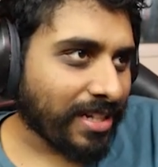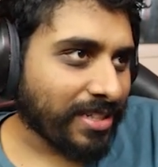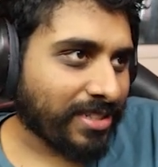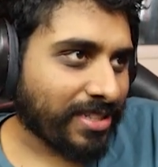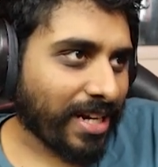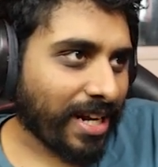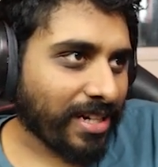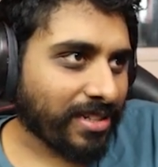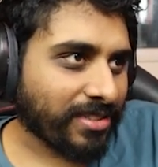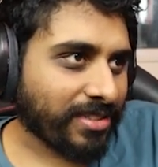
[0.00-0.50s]

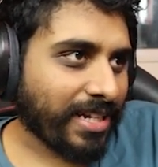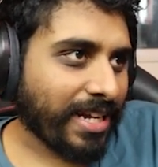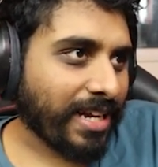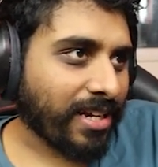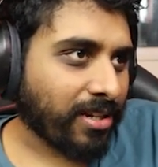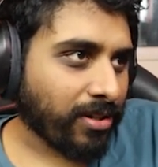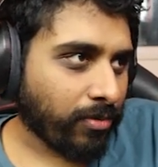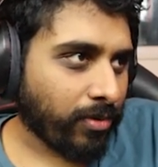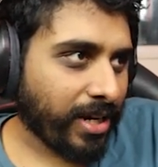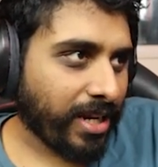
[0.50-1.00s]
change their
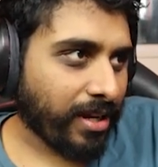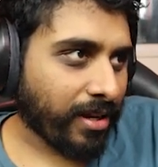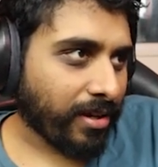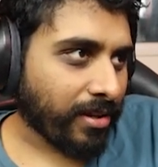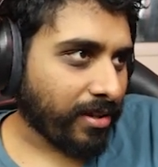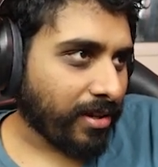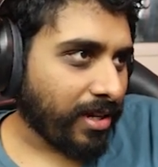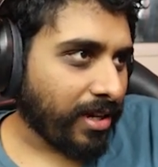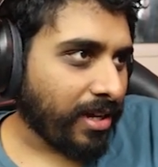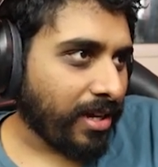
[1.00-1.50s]
career?
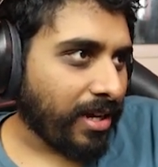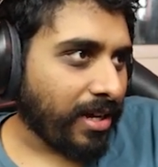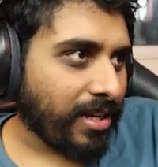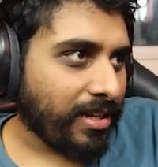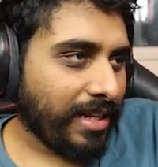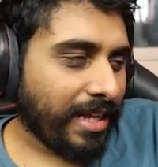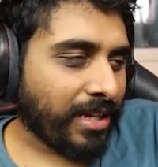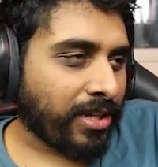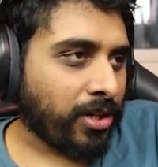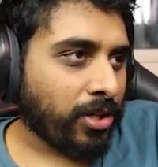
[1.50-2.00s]

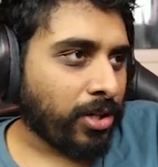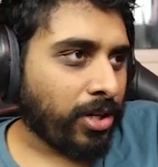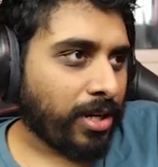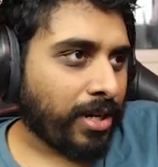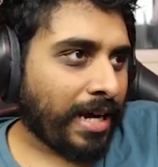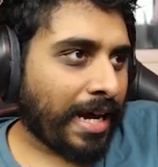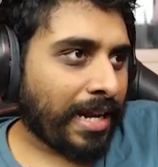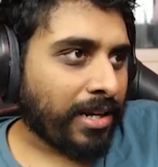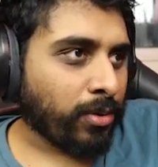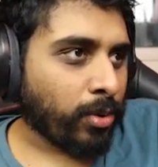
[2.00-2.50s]
They couldn't
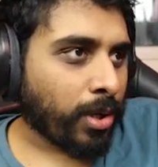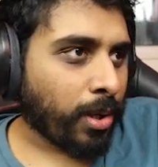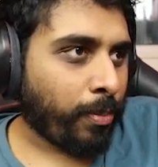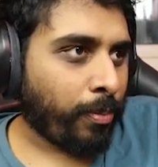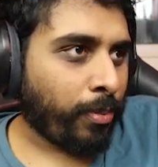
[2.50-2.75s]
handle the